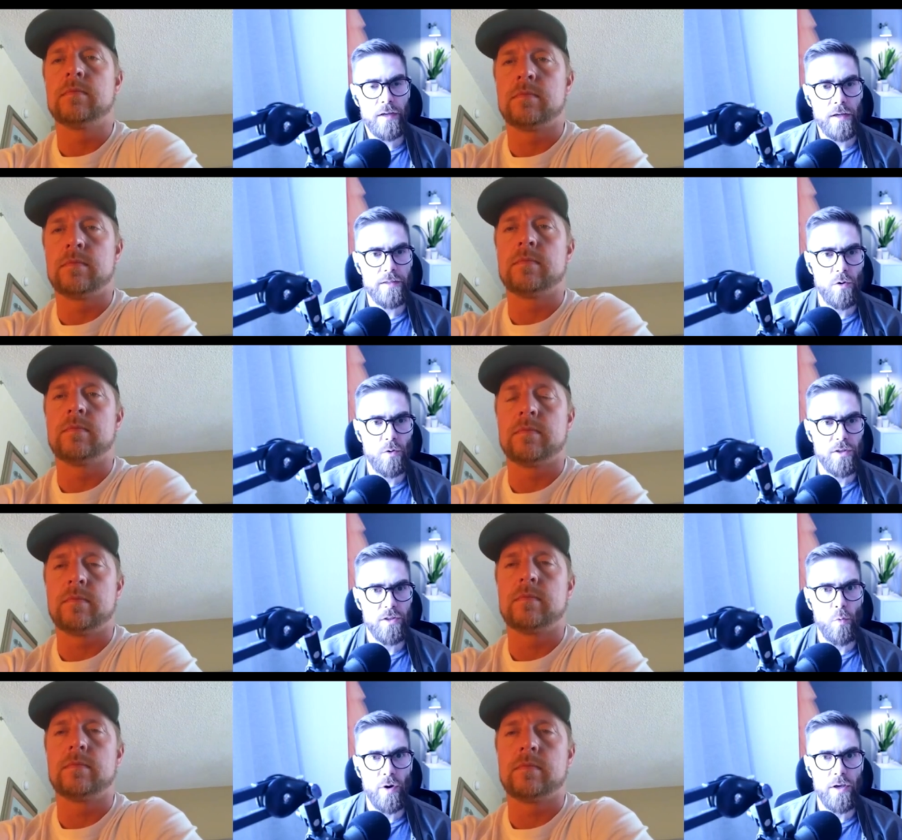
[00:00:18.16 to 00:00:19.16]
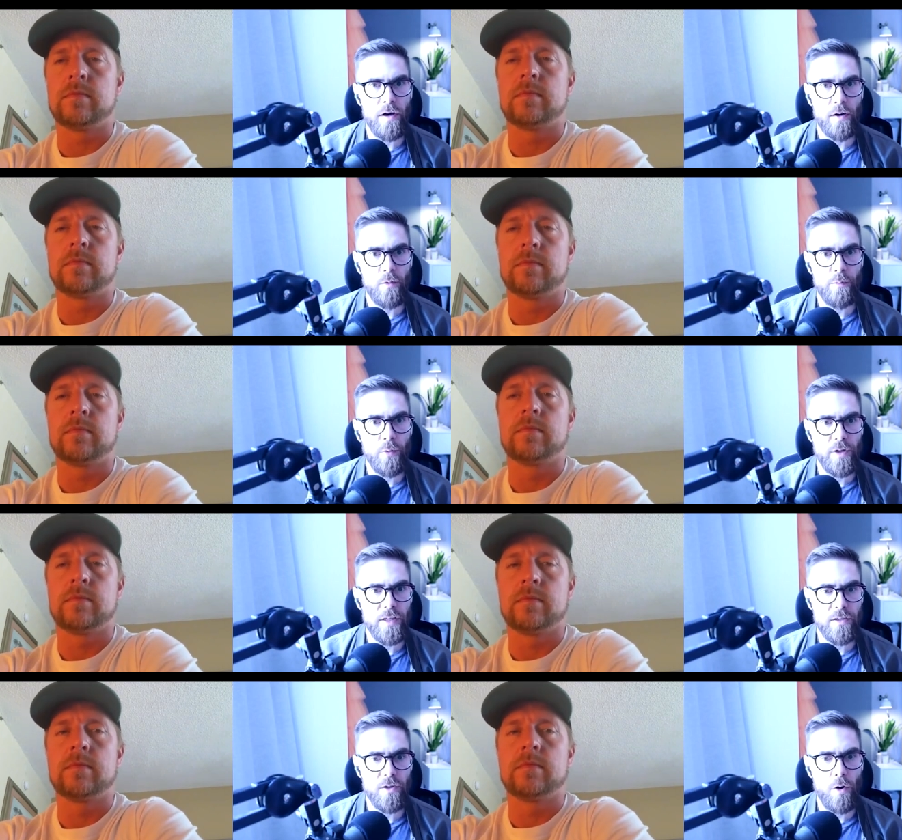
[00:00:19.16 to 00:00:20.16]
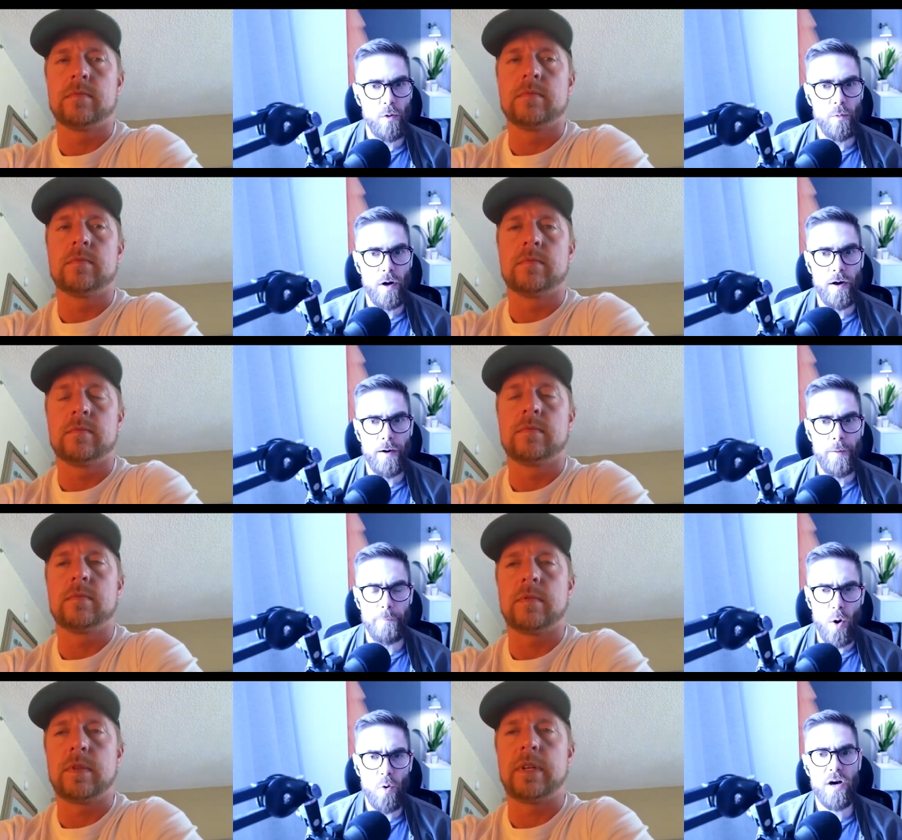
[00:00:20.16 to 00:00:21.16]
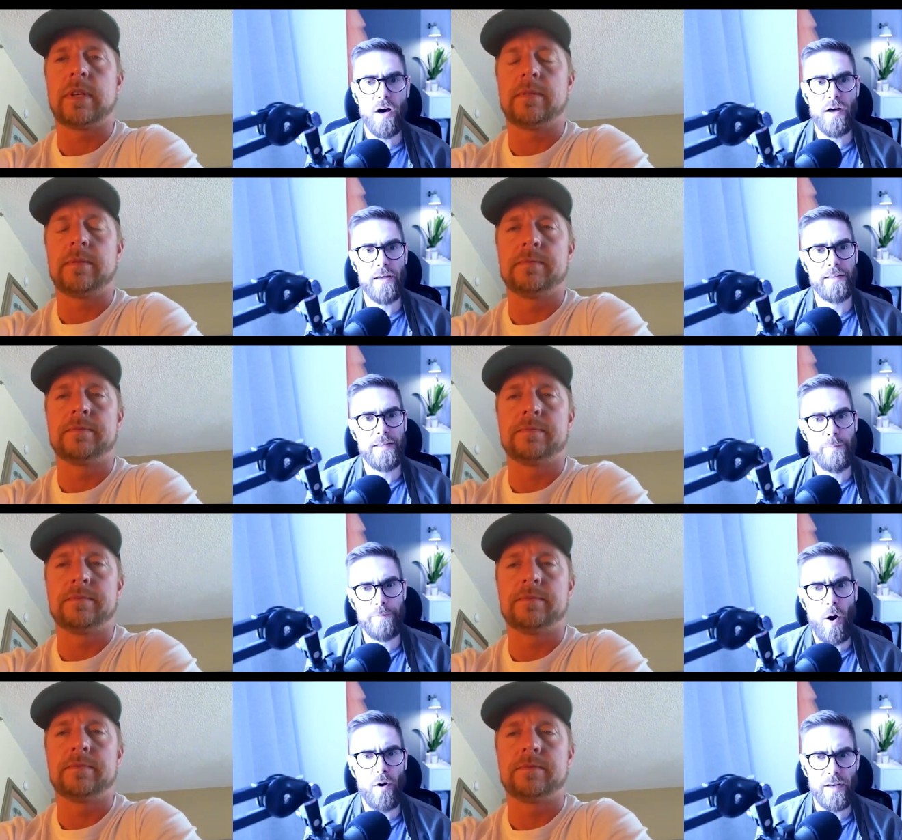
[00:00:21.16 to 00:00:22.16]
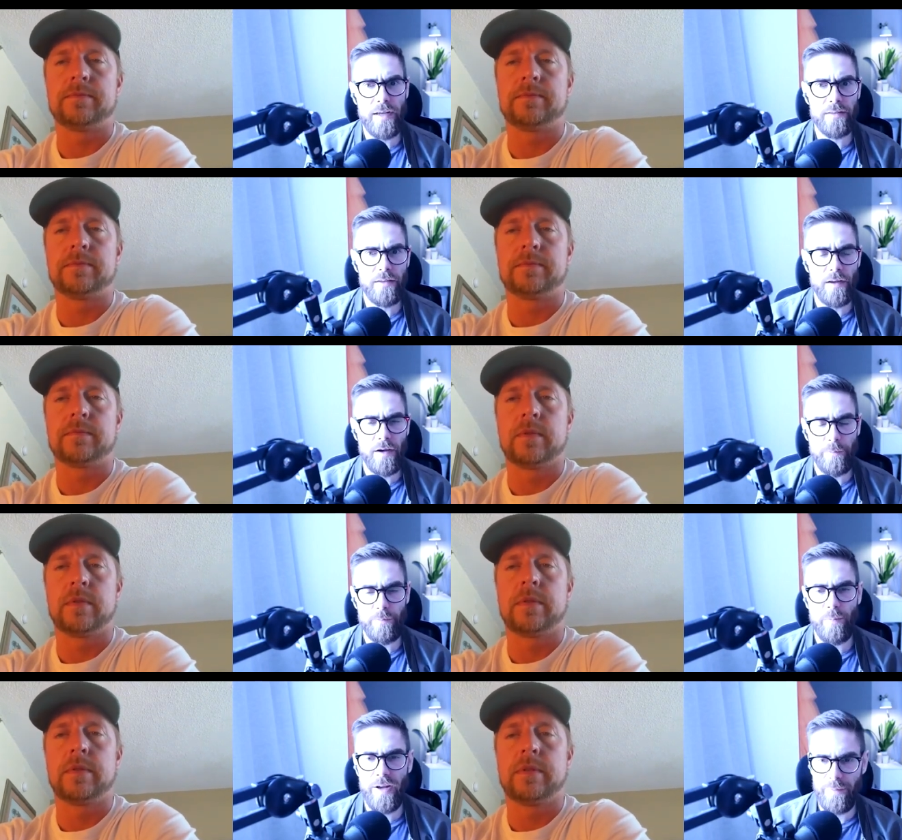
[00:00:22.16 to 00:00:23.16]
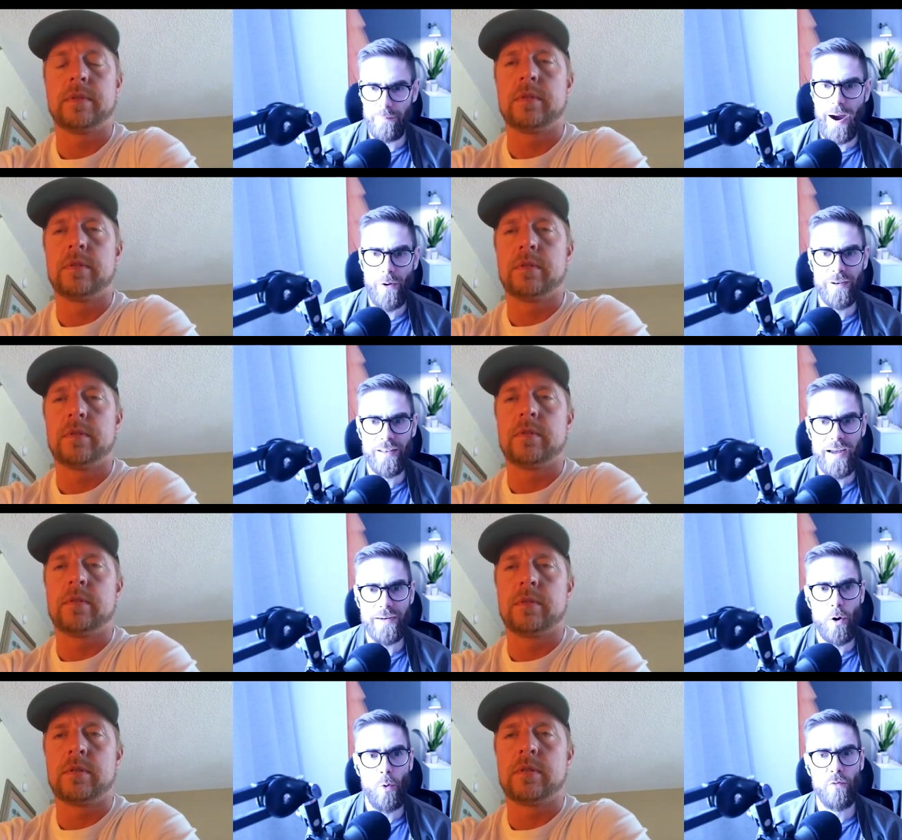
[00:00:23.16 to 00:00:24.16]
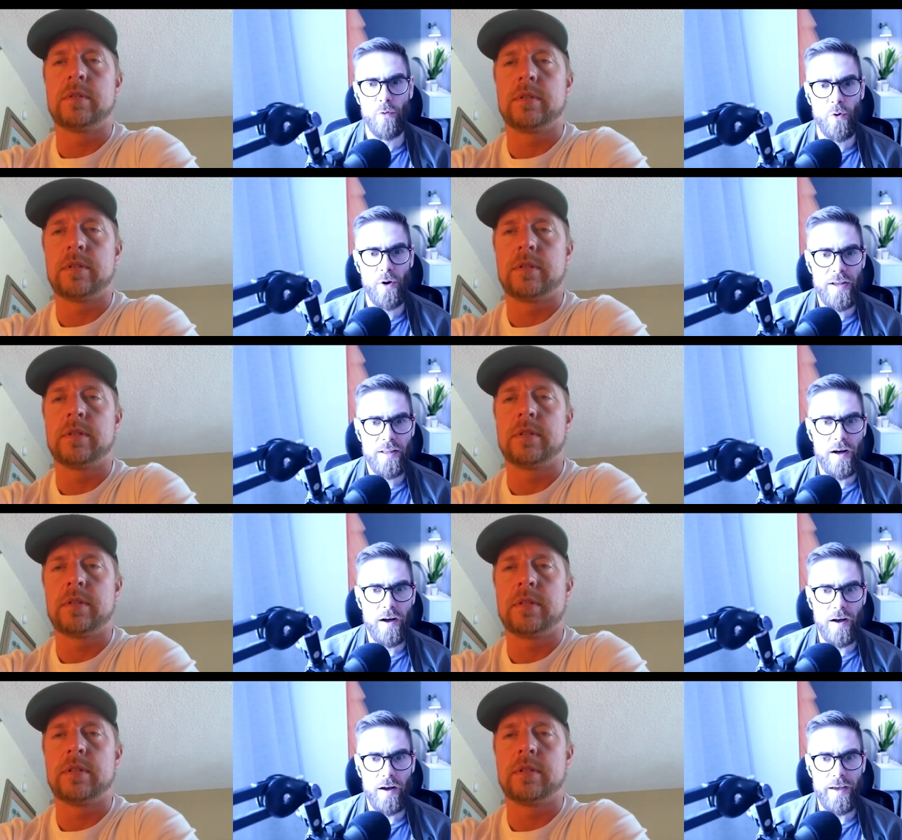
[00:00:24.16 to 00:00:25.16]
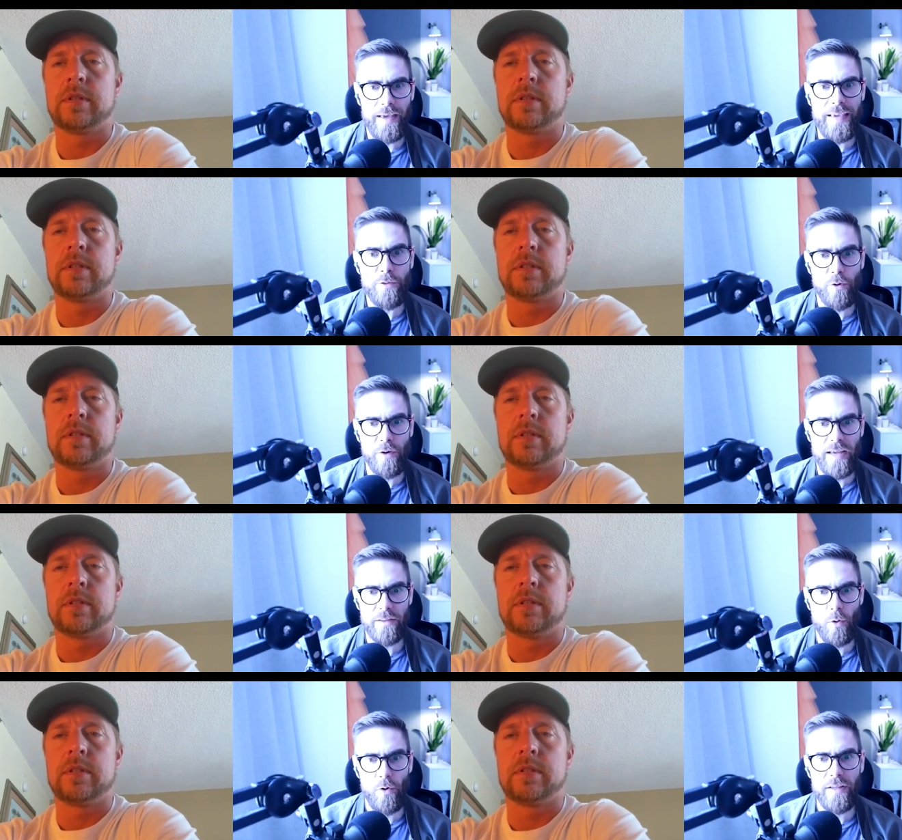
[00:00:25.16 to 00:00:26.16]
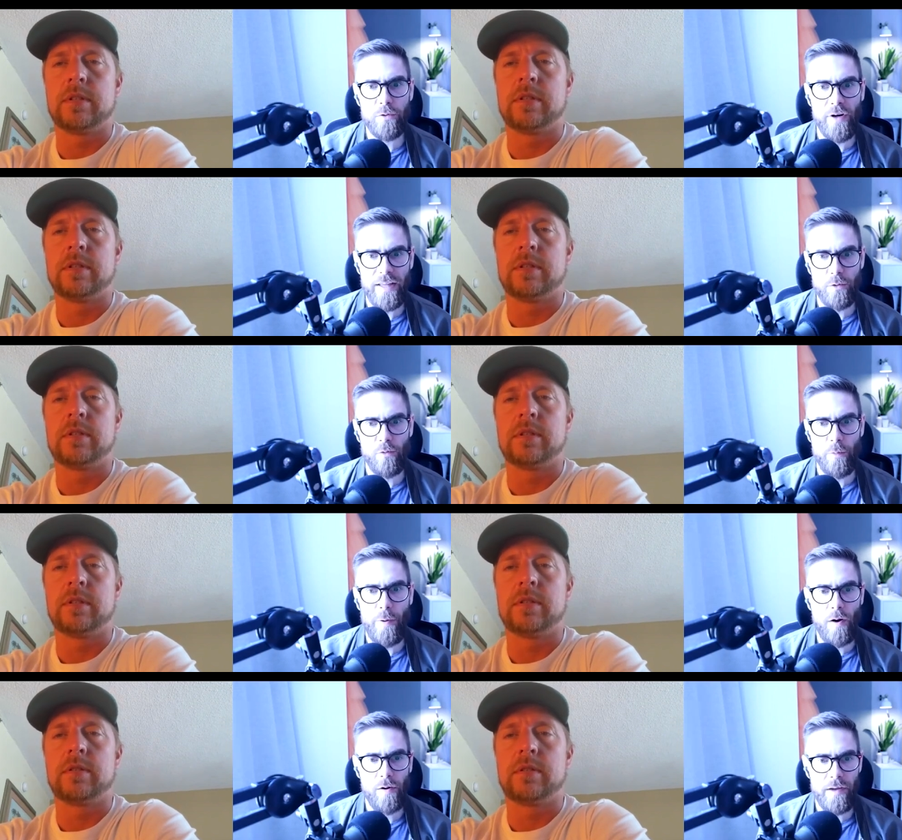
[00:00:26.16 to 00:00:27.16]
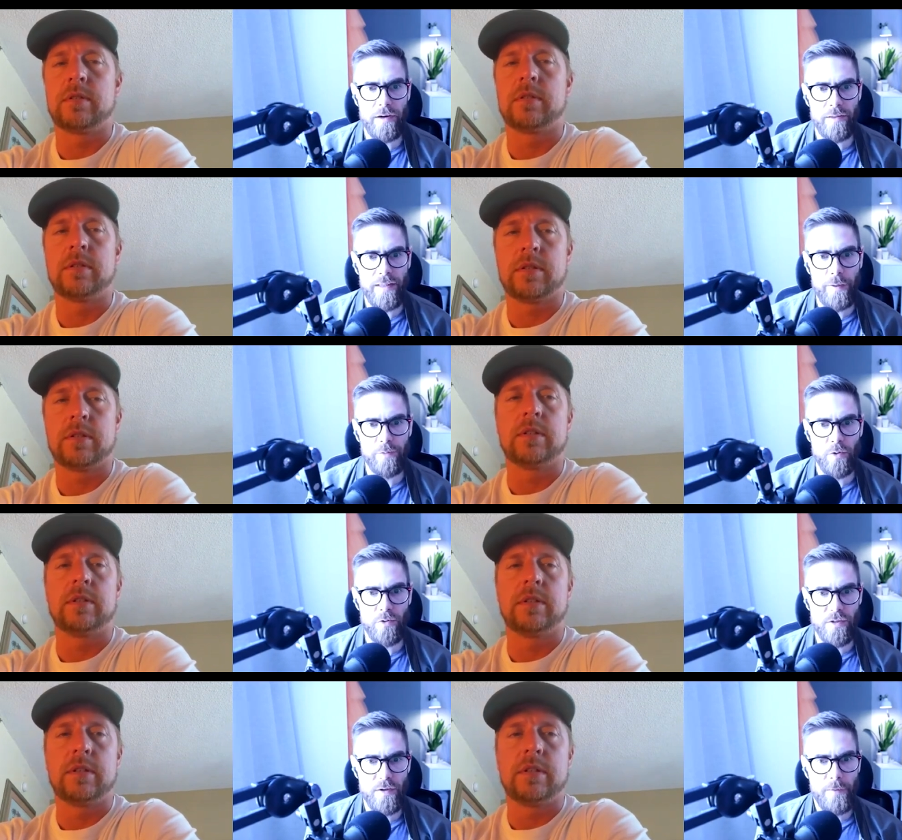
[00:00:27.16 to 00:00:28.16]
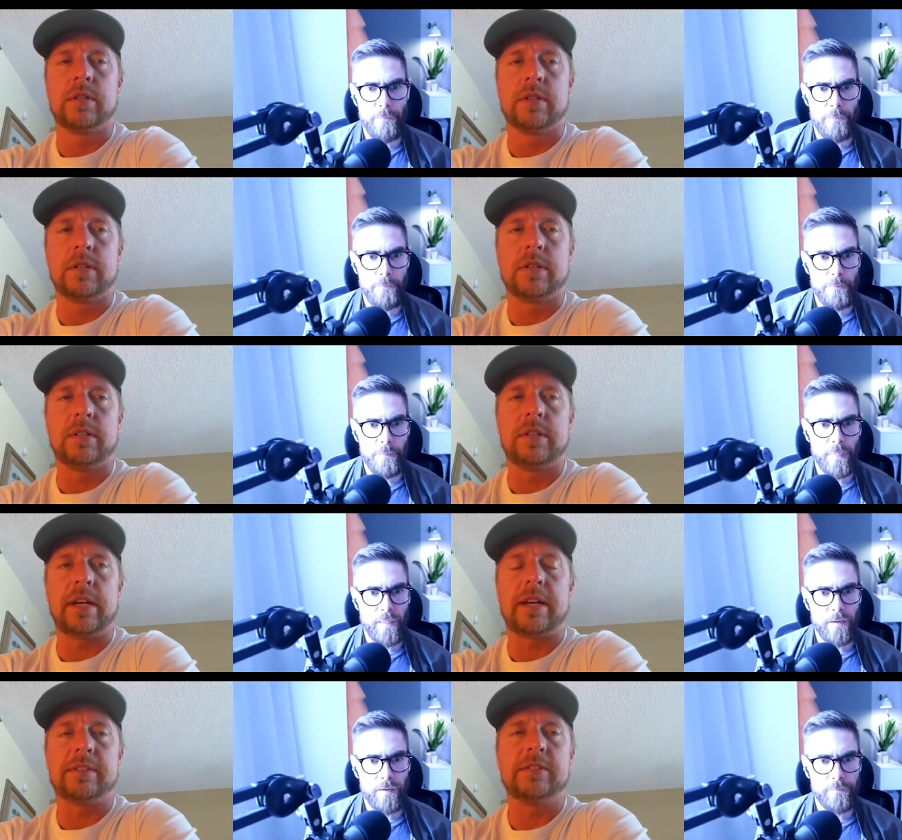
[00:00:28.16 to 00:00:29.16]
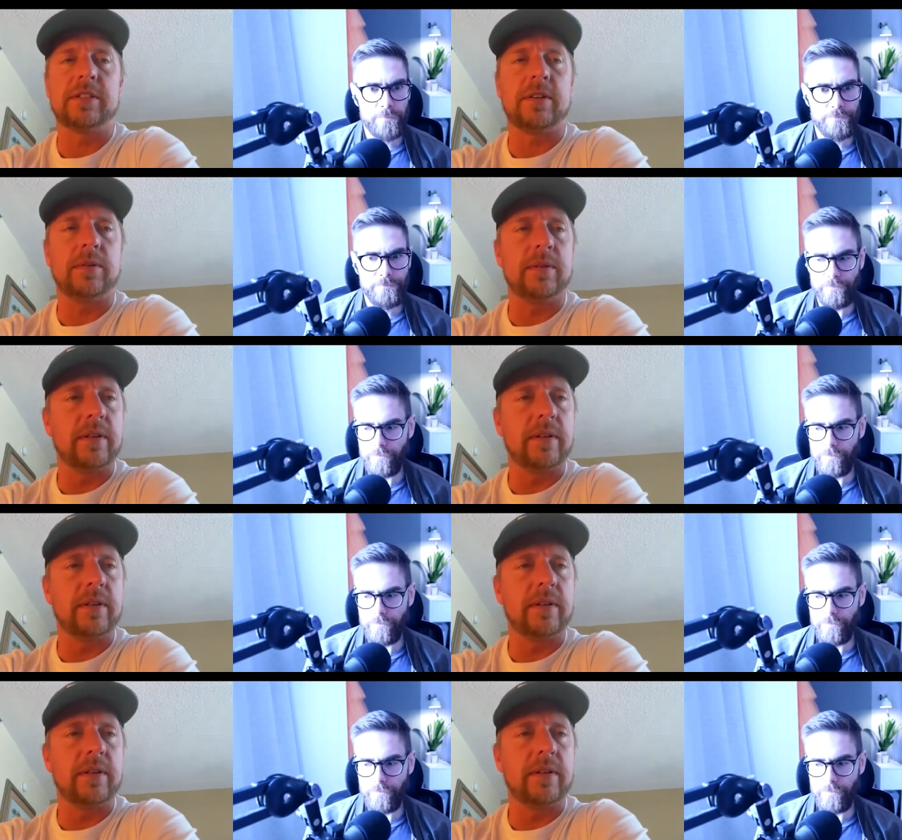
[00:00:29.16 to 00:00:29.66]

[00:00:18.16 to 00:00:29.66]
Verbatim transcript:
Speaker 1: is the is the way uh, we put it. So uh, MOCA yeah. and then Powerlet, uh, power line over uh, Ethernet or Internet over Power Line adapters.
Speaker 2: Yeah, so